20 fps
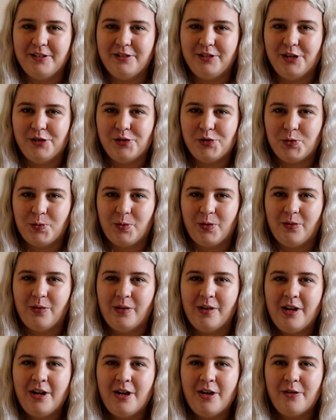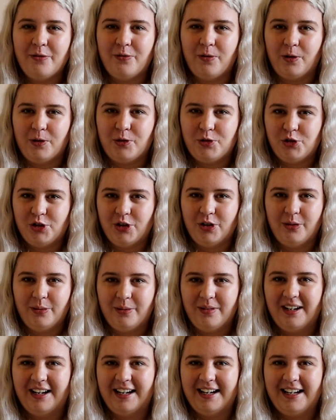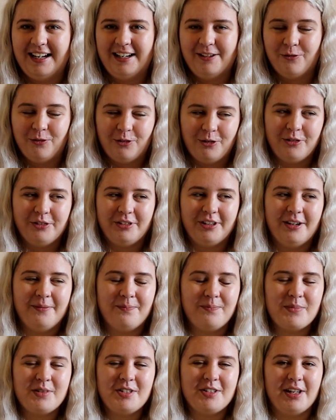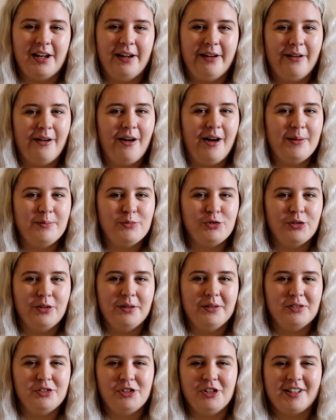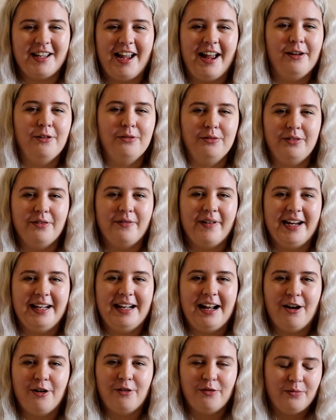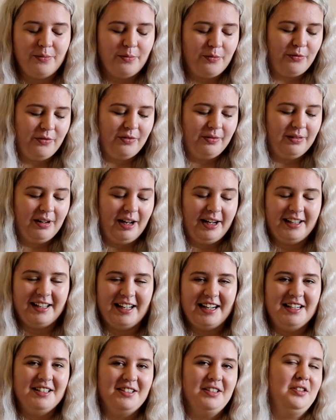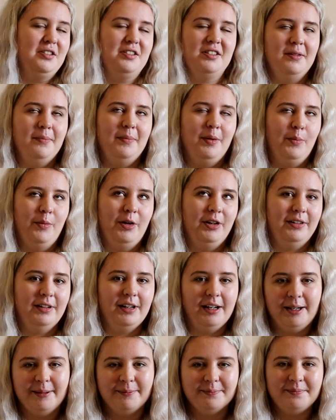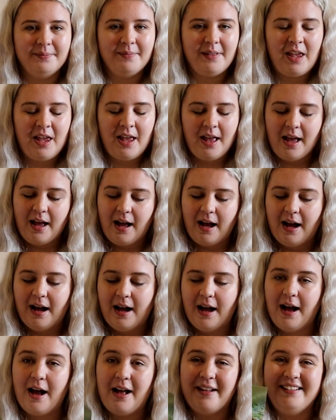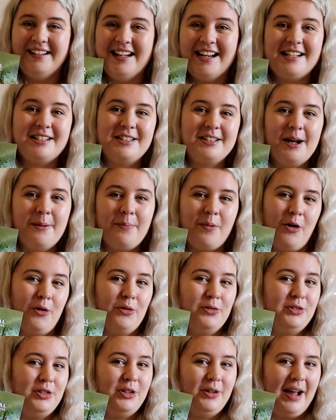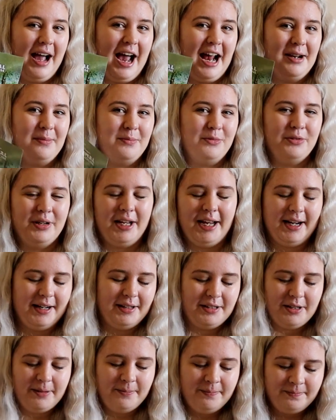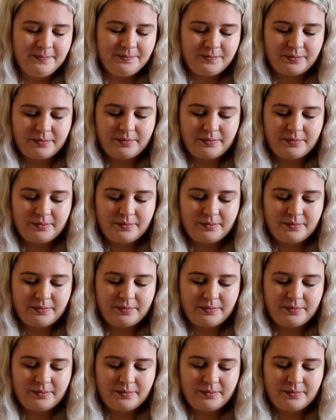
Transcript: unusual for June in Florida. So I'm sure it was just getting all the rain out of like its system in one day. Next up, onto Animal Kingdom.